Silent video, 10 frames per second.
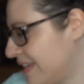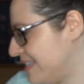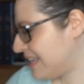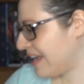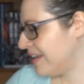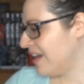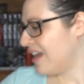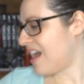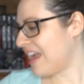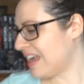I said,
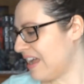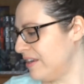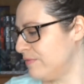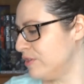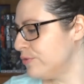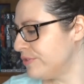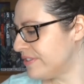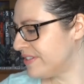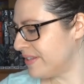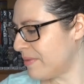I kind of
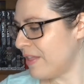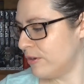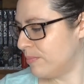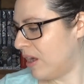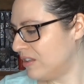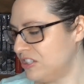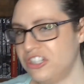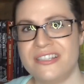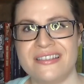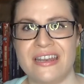used some other
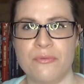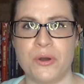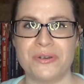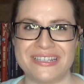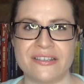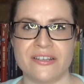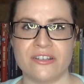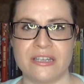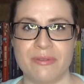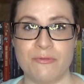polishes that I won't
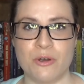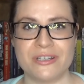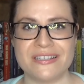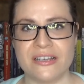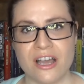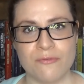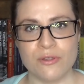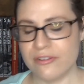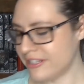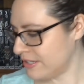necessarily be focusing on
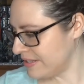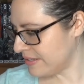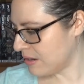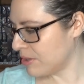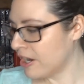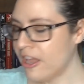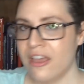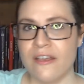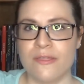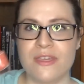for the rest of the summer.
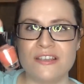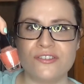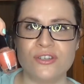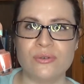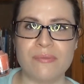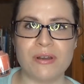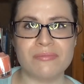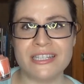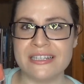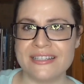These two I'm
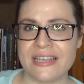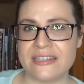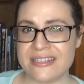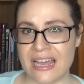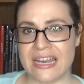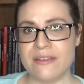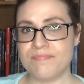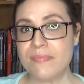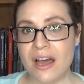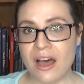probably going to set aside
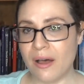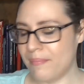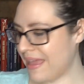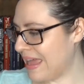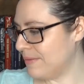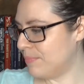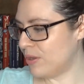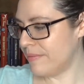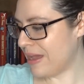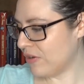and
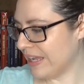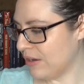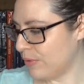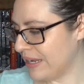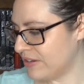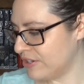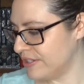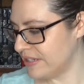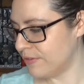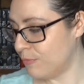pull them out again when it
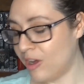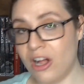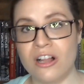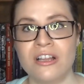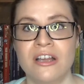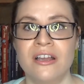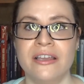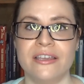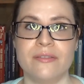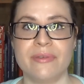turns into fall
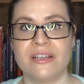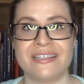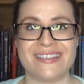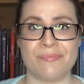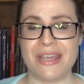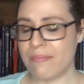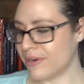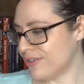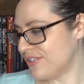in the middle of September.